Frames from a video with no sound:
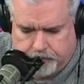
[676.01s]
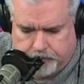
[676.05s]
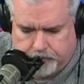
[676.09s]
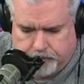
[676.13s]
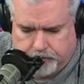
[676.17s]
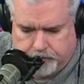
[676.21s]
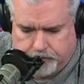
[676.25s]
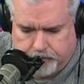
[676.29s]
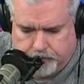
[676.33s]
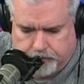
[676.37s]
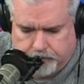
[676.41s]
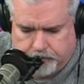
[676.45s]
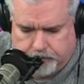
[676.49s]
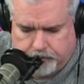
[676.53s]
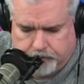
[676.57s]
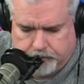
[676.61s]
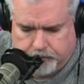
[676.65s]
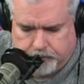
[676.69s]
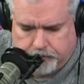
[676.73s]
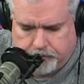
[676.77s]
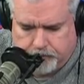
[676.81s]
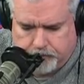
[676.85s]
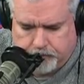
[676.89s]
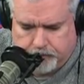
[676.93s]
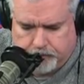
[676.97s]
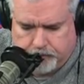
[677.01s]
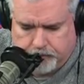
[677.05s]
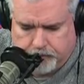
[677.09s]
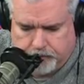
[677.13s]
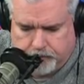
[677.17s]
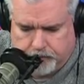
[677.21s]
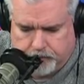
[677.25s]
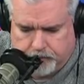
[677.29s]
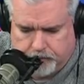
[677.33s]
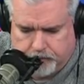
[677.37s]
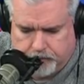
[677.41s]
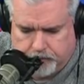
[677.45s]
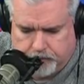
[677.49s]

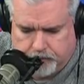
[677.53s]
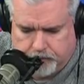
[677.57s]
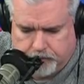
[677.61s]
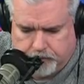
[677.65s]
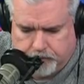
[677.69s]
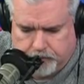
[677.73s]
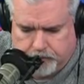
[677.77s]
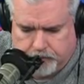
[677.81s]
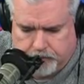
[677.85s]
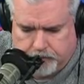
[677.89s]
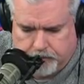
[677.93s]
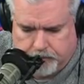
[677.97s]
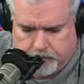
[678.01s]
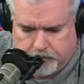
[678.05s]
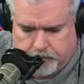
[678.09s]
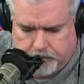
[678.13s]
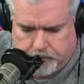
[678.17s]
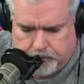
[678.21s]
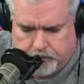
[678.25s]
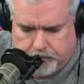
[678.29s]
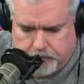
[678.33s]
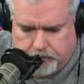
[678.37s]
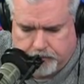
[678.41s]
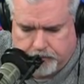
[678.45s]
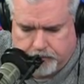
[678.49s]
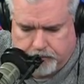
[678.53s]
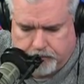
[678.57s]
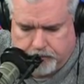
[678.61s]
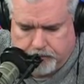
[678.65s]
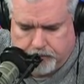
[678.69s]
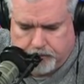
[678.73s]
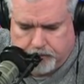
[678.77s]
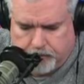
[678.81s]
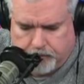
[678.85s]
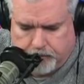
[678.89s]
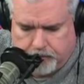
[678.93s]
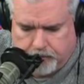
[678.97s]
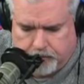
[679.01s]

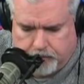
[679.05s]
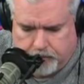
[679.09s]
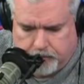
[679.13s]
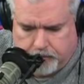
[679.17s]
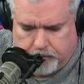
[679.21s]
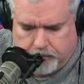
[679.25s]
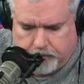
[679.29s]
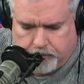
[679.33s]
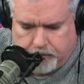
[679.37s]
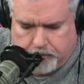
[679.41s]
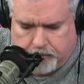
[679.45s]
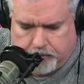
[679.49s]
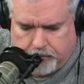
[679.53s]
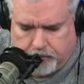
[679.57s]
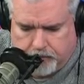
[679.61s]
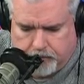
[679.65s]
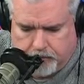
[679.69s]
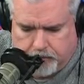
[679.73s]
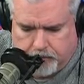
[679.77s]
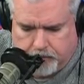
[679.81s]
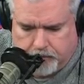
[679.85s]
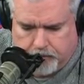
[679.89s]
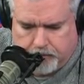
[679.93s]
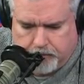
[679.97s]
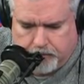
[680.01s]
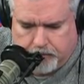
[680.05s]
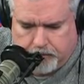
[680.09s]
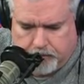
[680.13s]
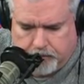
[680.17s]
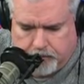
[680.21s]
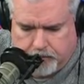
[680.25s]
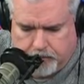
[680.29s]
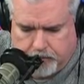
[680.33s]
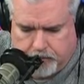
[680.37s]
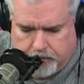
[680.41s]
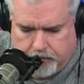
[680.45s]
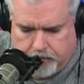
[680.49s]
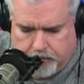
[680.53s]

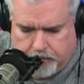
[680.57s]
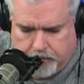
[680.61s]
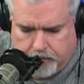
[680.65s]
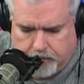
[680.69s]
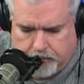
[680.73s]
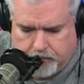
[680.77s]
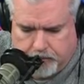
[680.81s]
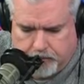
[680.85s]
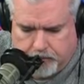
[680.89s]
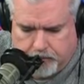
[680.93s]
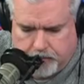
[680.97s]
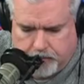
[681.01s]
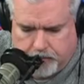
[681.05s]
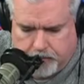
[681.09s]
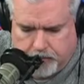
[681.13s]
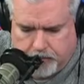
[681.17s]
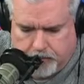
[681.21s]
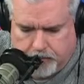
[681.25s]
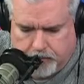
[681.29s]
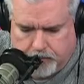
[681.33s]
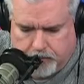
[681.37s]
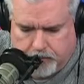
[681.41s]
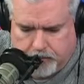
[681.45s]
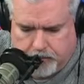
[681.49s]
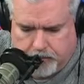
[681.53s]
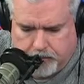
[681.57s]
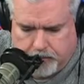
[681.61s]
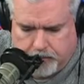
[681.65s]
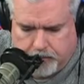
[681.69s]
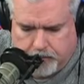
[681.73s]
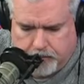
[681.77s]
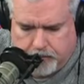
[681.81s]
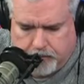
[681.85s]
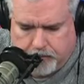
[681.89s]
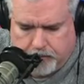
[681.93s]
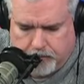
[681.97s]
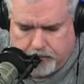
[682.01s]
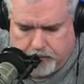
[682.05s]

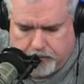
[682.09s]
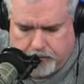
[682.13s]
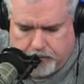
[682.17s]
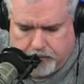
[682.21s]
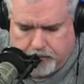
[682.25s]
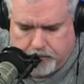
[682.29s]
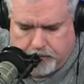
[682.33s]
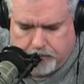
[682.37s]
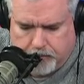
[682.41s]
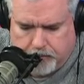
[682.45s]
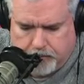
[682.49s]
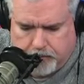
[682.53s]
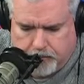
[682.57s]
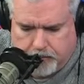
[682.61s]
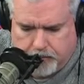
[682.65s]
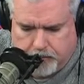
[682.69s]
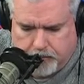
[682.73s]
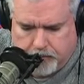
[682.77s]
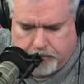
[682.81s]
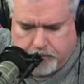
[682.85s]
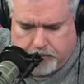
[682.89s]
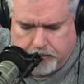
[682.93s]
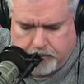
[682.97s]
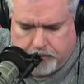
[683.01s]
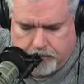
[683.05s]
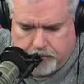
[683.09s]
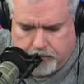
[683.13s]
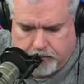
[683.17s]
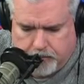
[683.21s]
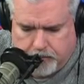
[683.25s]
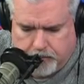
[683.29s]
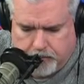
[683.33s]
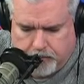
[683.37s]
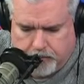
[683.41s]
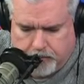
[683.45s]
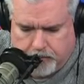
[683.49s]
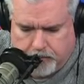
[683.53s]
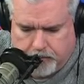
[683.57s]

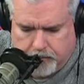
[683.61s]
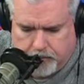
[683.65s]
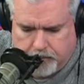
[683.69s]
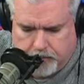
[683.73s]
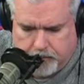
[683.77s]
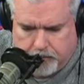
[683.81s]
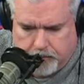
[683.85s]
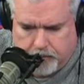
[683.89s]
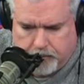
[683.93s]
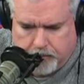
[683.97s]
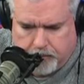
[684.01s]
[no speech]